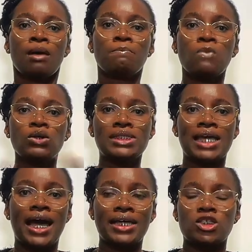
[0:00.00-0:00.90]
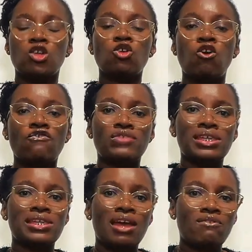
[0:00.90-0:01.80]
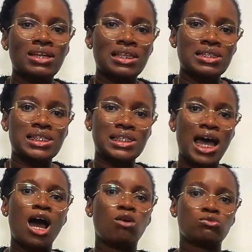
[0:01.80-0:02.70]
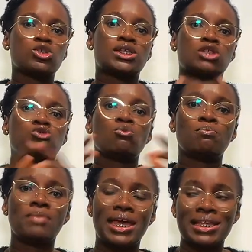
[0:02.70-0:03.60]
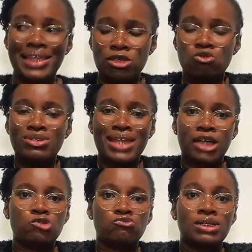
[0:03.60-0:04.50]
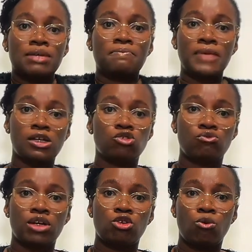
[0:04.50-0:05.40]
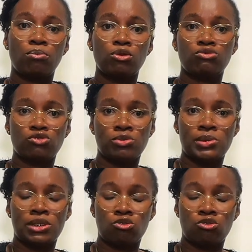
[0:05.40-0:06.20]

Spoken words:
most guys love hearing the sounds that you make, that you naturally make during your blowjob